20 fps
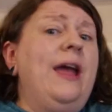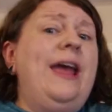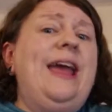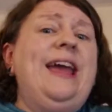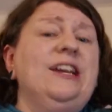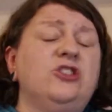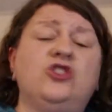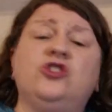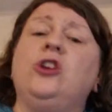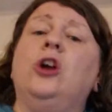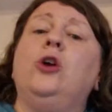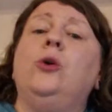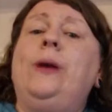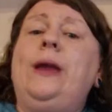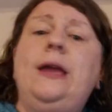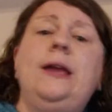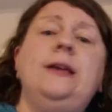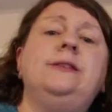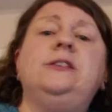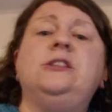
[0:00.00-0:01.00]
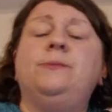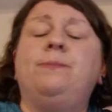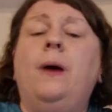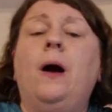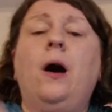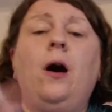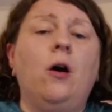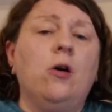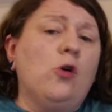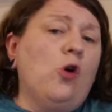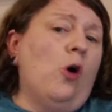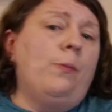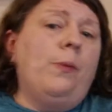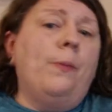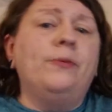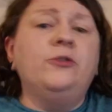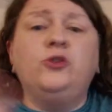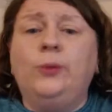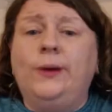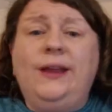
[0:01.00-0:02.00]
it's so easy to park hop
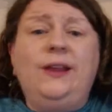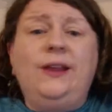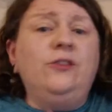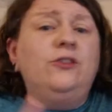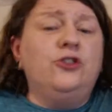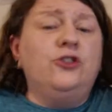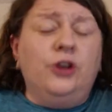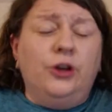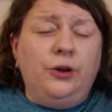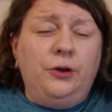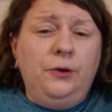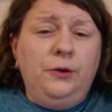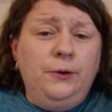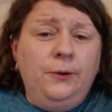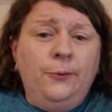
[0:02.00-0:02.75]
between the two